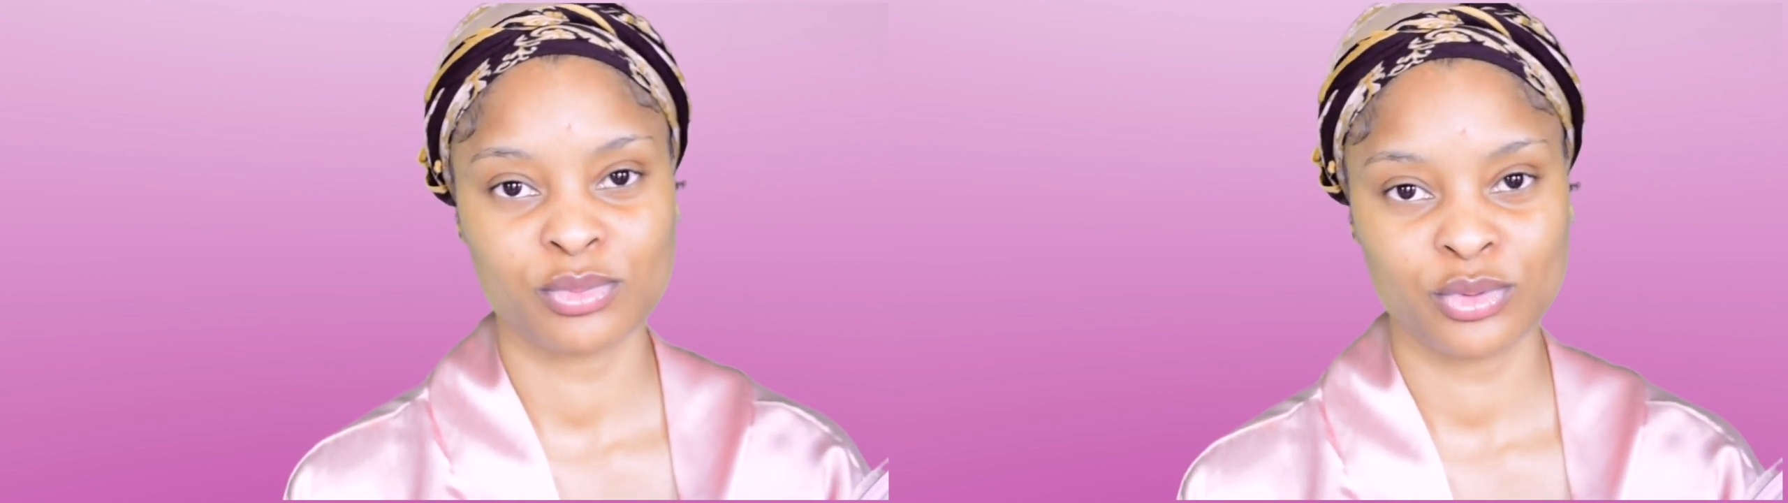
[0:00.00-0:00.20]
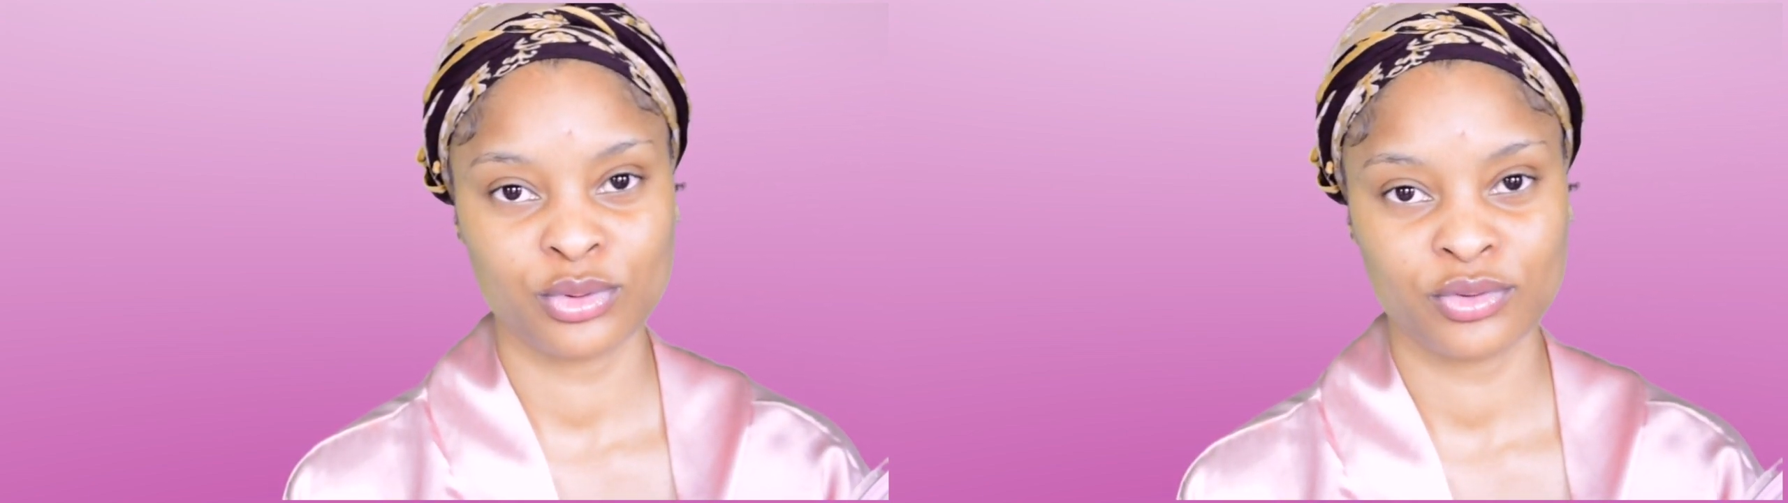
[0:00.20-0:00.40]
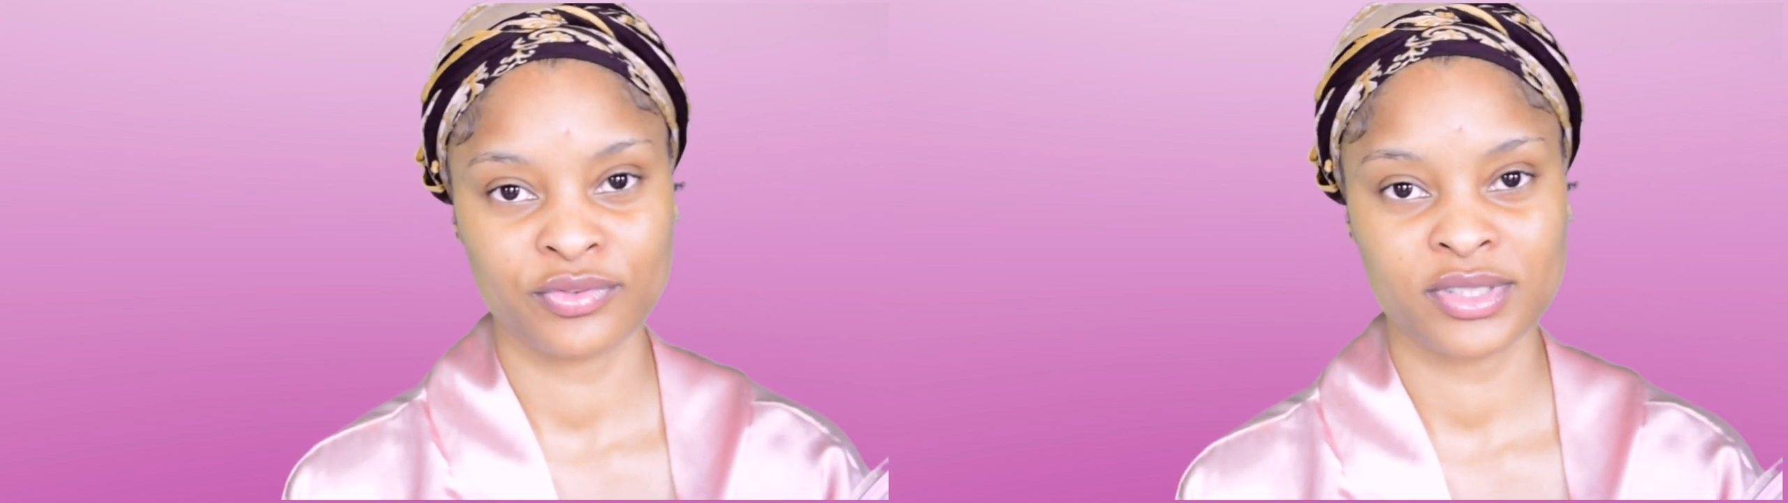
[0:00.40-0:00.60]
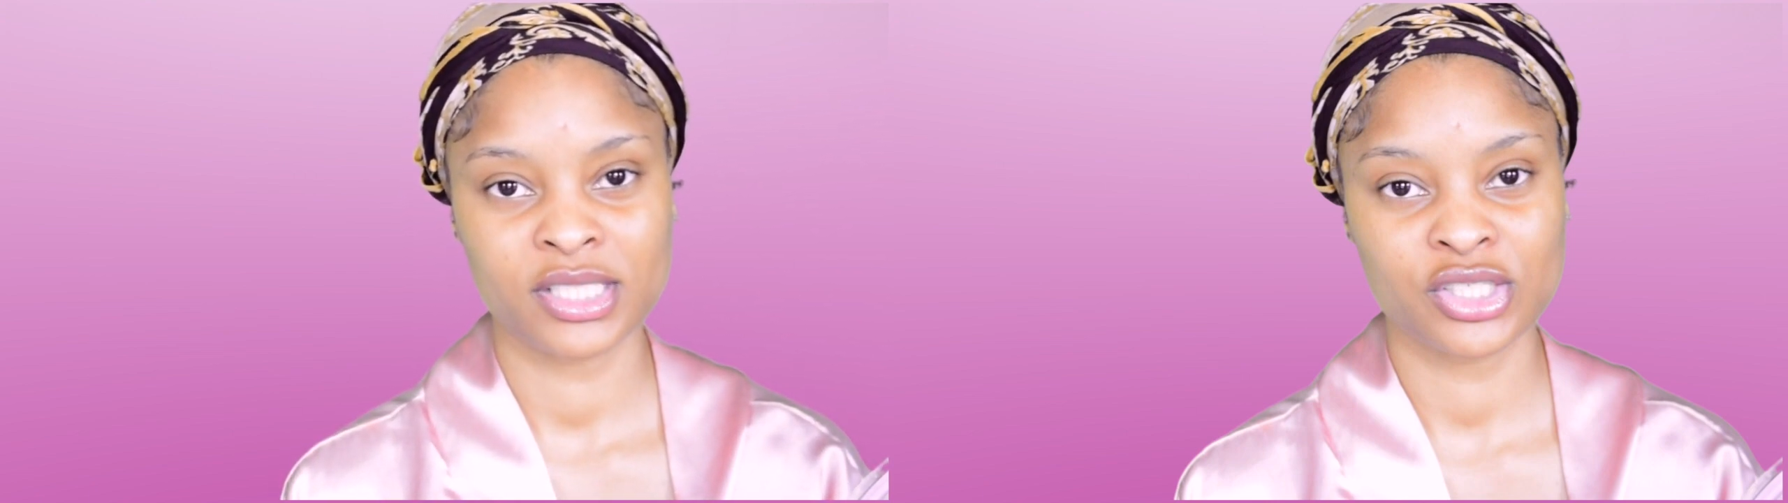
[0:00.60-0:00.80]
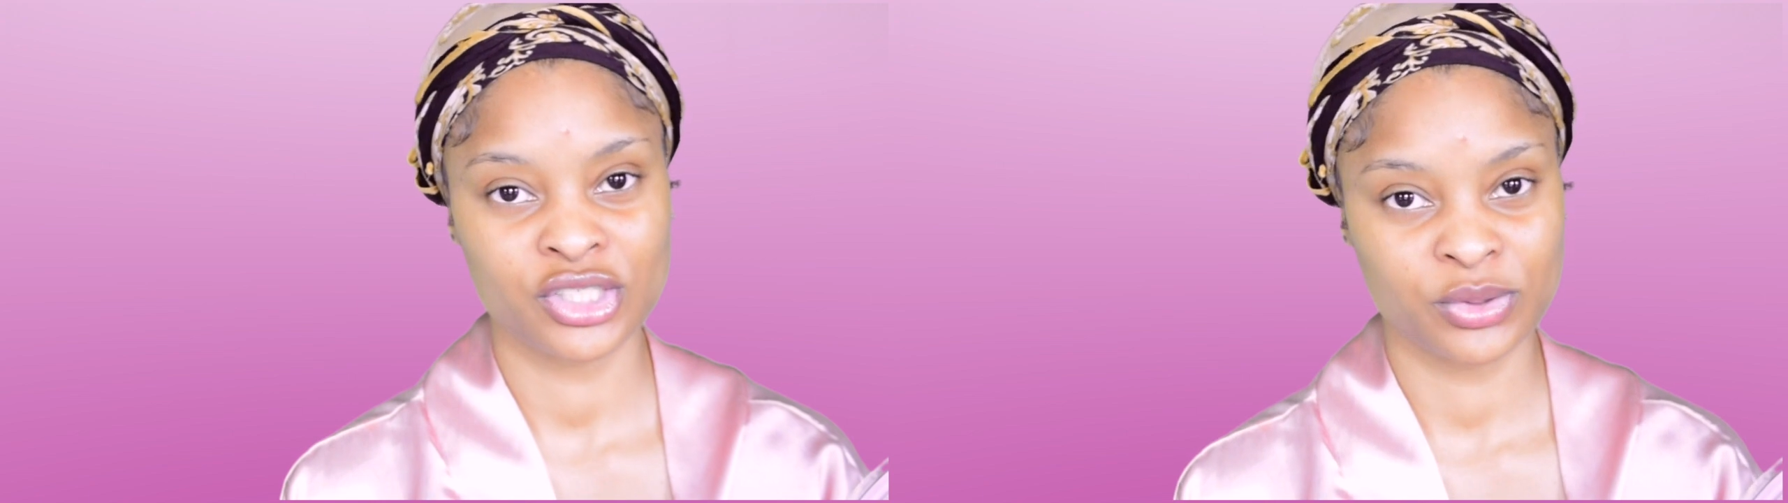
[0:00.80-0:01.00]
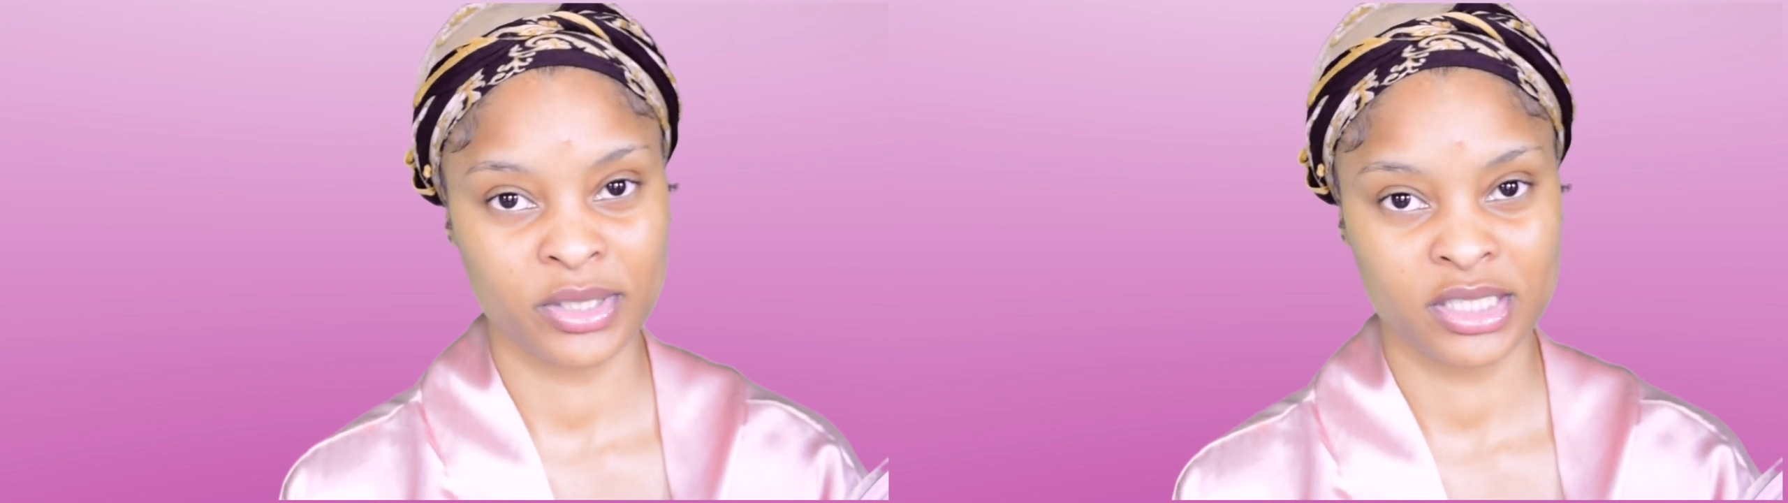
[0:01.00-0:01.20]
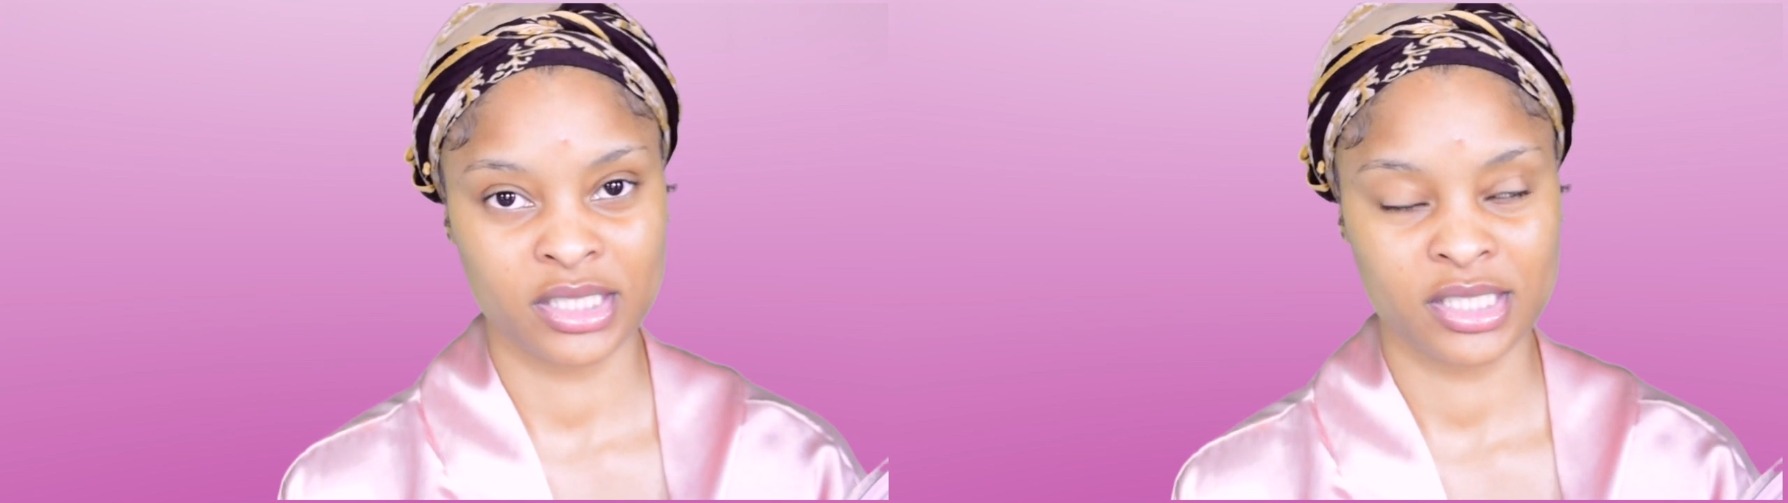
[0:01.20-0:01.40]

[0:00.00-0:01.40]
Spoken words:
moved to Georgia,